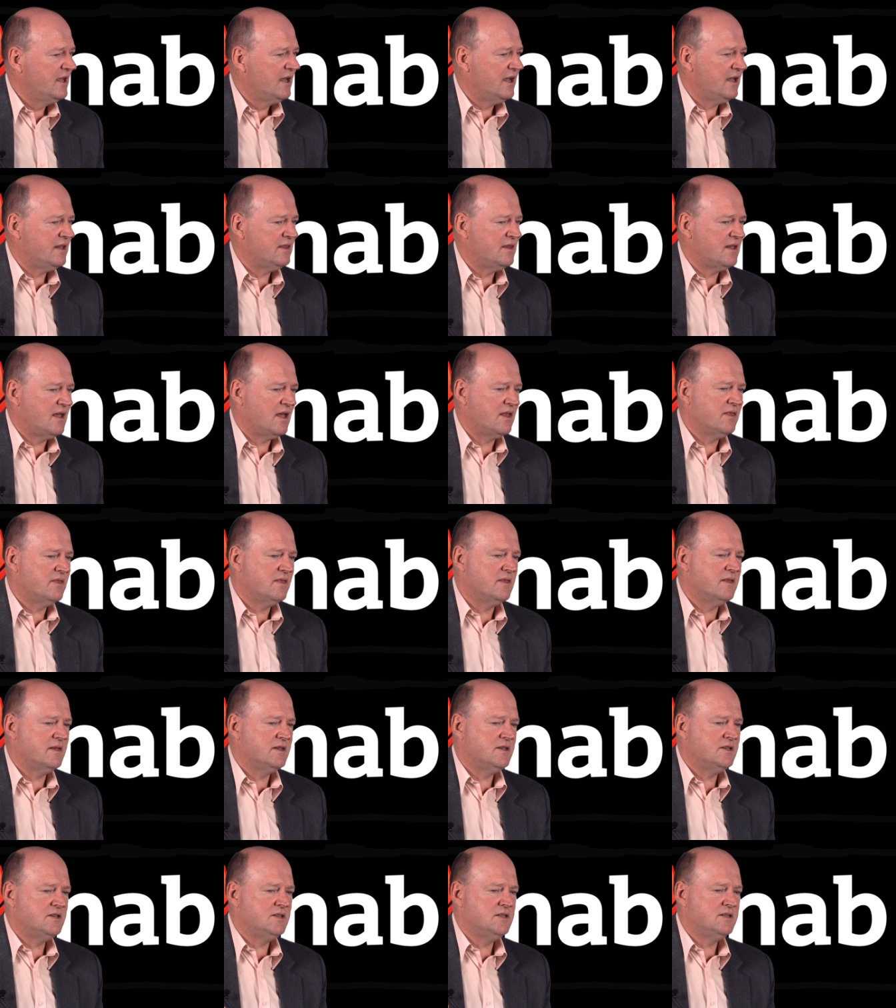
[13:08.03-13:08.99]
And
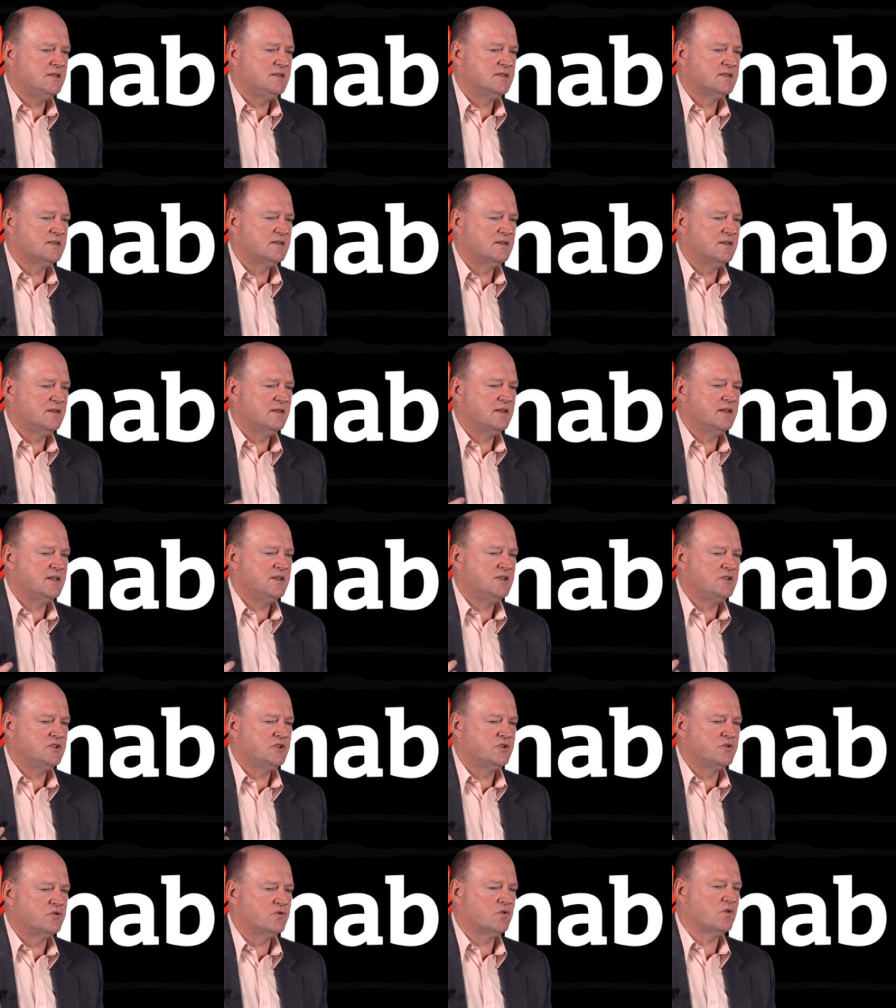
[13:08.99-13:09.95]

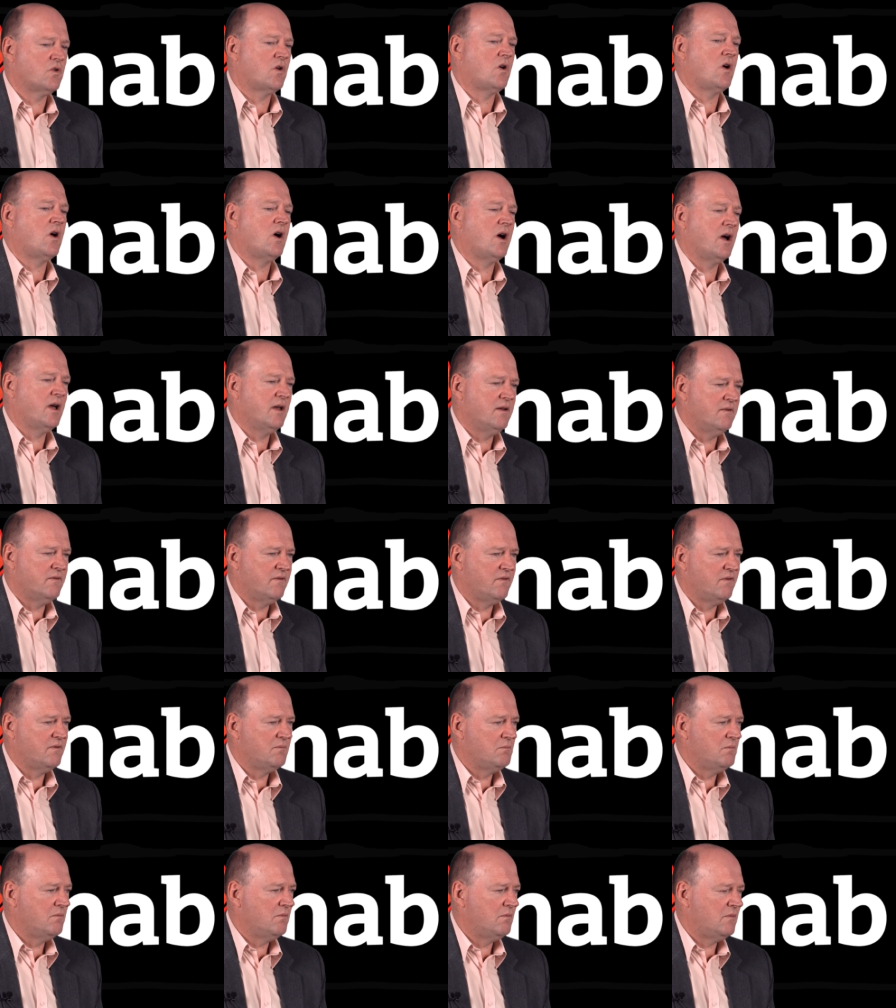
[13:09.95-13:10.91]
these
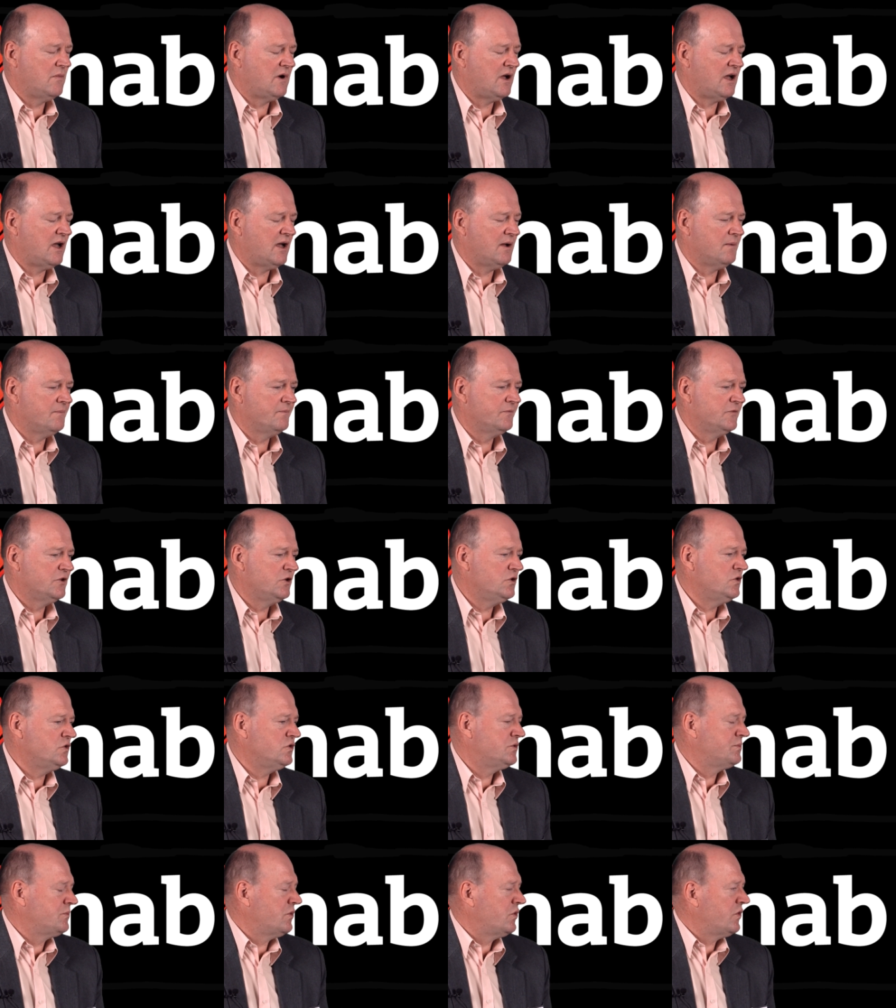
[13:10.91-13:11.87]
drive,
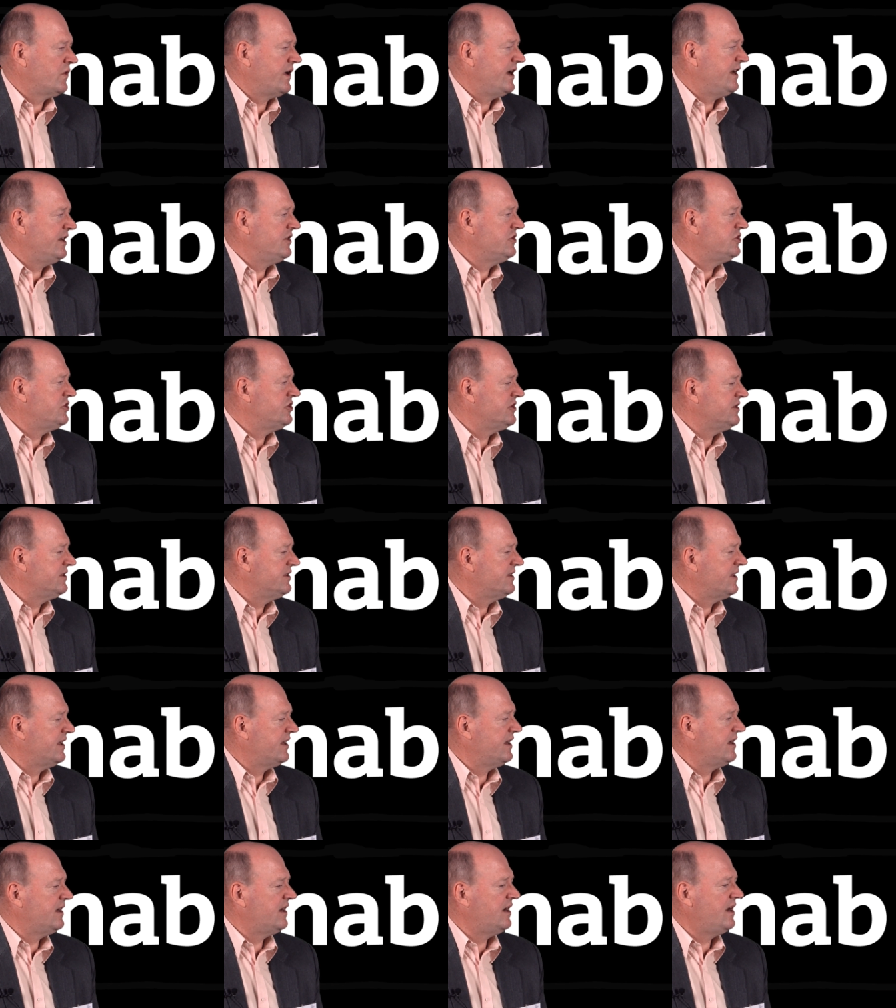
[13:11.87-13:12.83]
use more energy
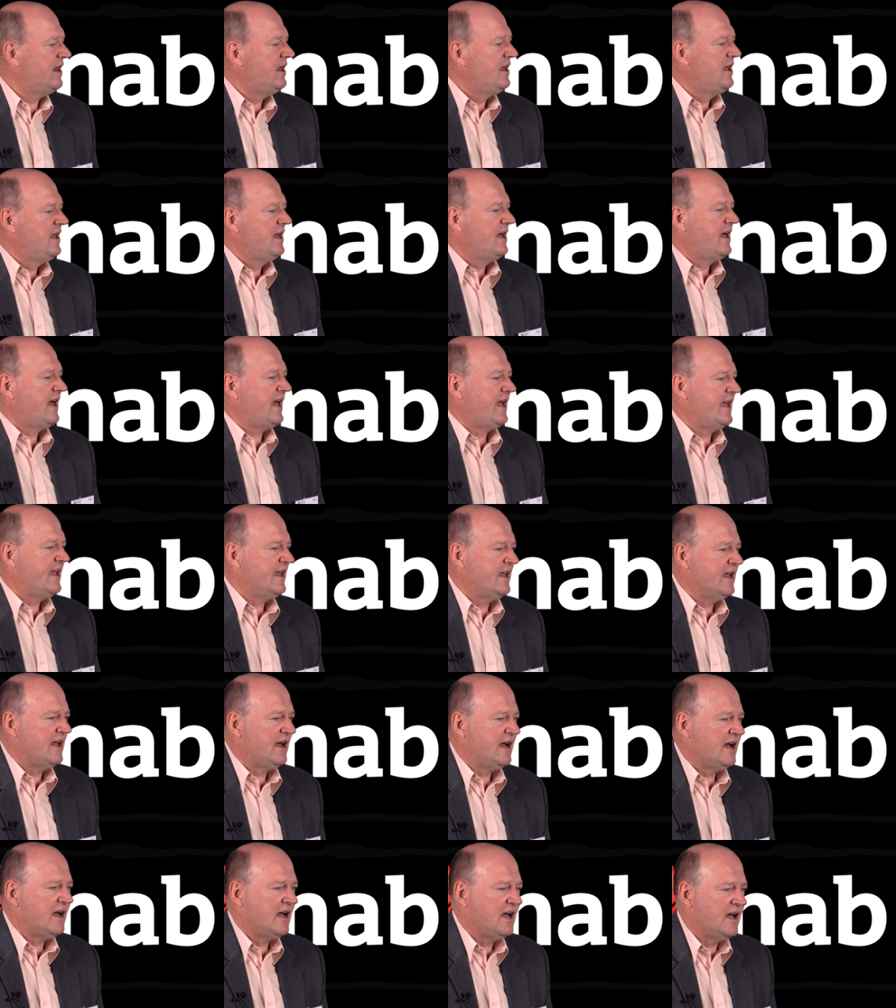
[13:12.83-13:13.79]
than
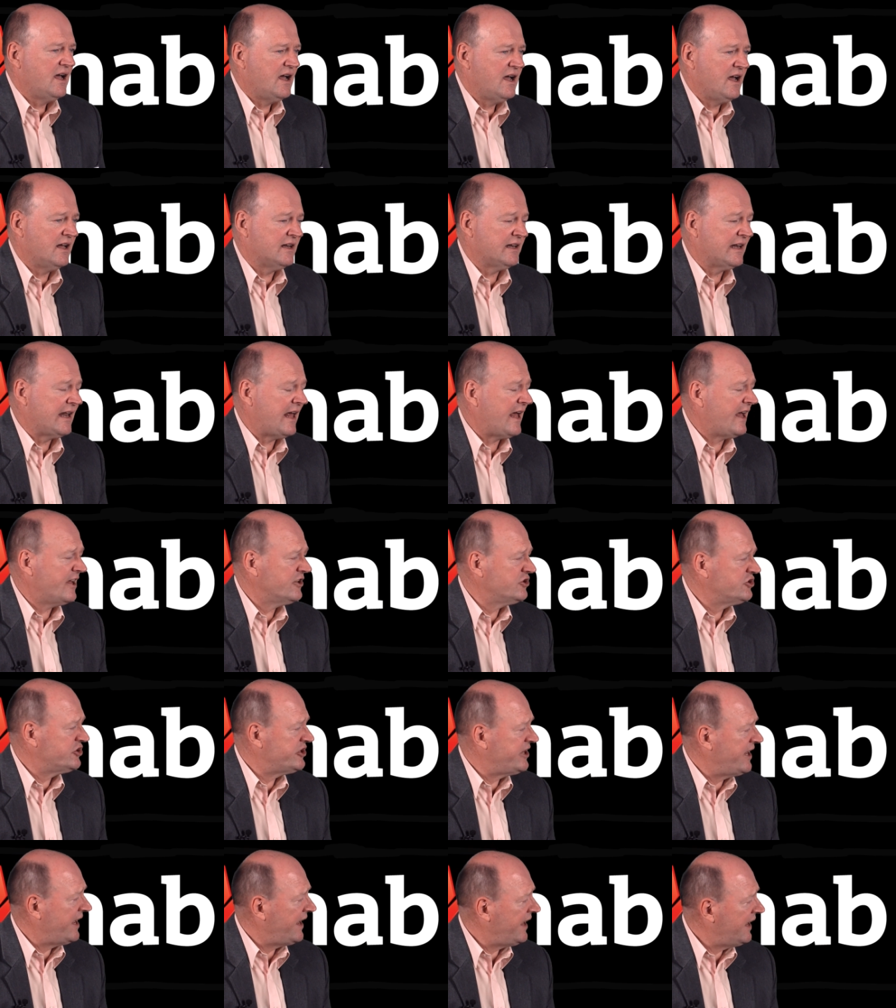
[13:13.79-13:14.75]
a
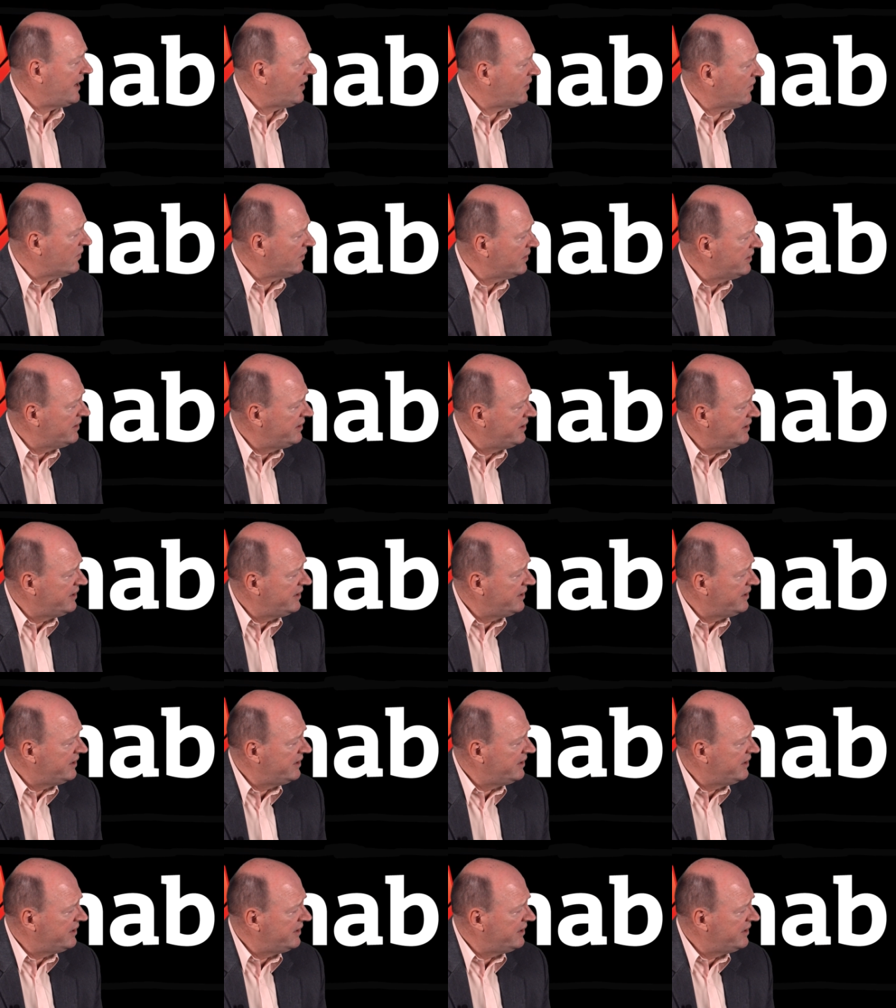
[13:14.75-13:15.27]
large town.